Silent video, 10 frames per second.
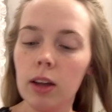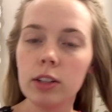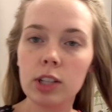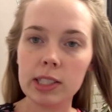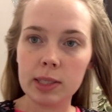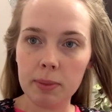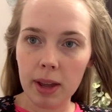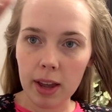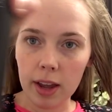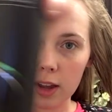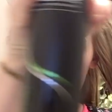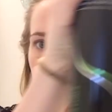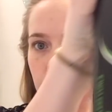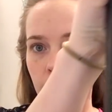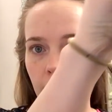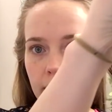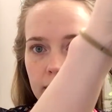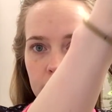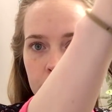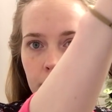Tresemme curl locking
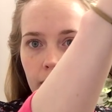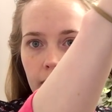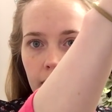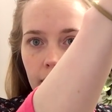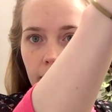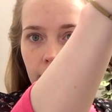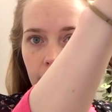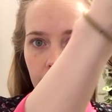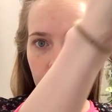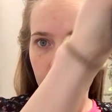spray